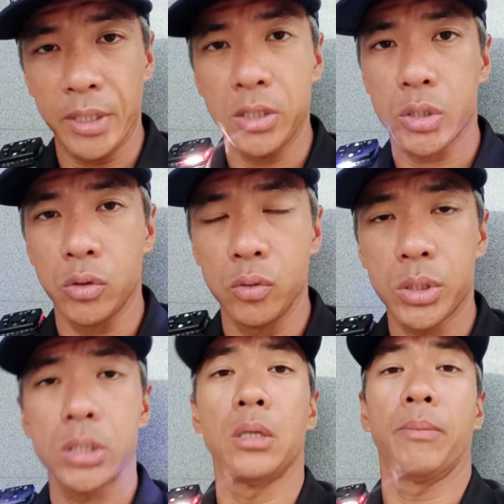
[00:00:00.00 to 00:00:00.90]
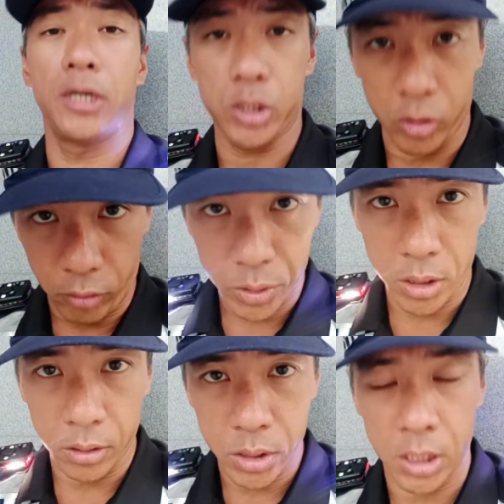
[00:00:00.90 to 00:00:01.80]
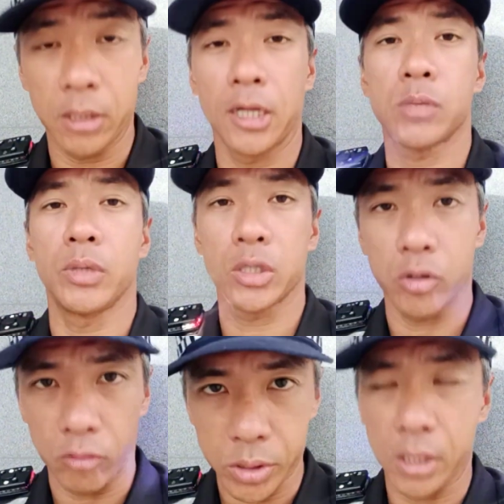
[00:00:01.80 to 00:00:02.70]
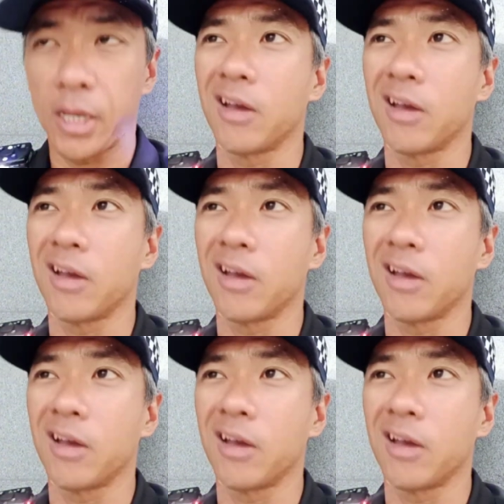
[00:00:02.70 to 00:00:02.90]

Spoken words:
please use the pedestrian crossing, signalized pedestrian crossing,